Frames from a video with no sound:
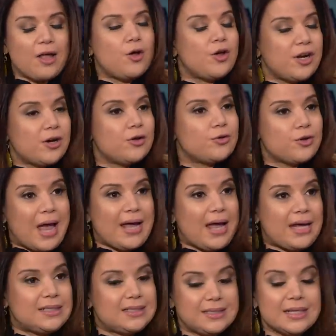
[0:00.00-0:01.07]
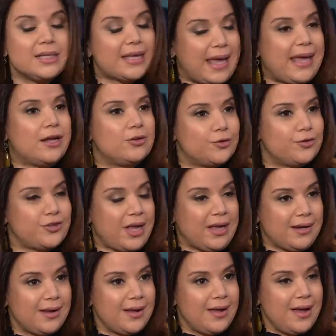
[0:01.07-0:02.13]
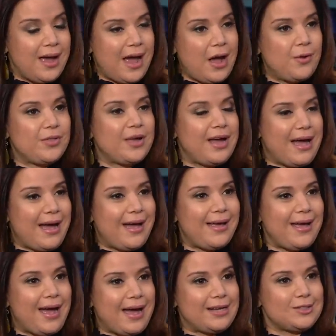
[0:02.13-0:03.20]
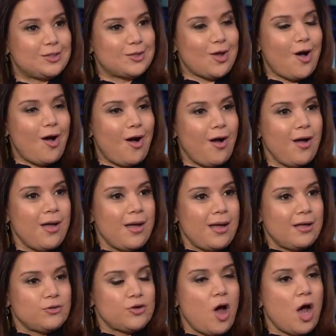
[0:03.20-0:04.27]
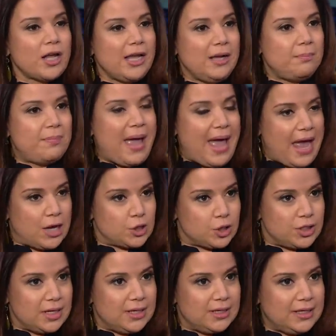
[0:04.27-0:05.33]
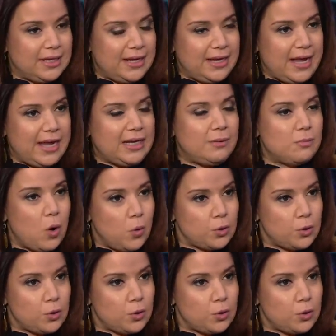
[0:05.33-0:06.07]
I still can't understand how the guy I saw talking passionately and